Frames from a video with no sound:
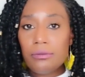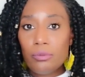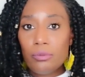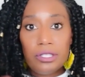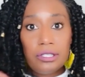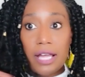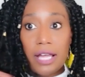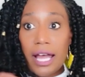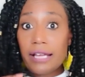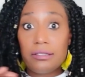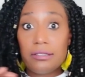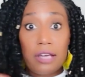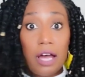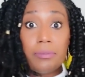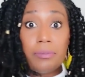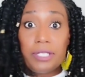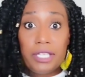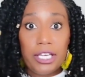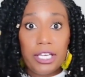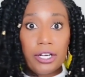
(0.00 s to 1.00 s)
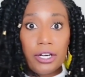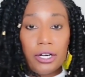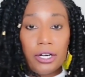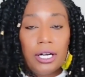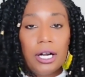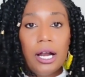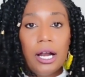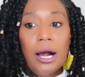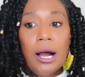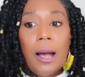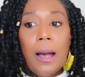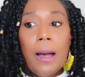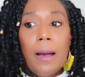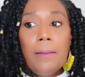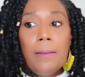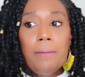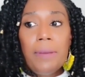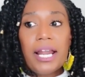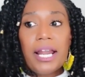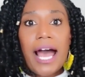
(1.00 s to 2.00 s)
was like top tier,
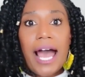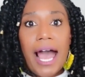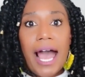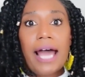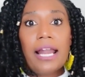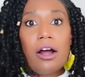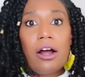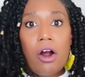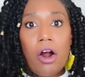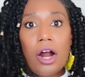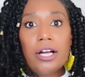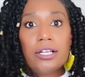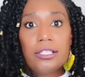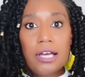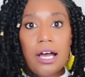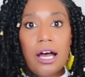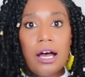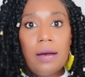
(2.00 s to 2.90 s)
but I had a hard time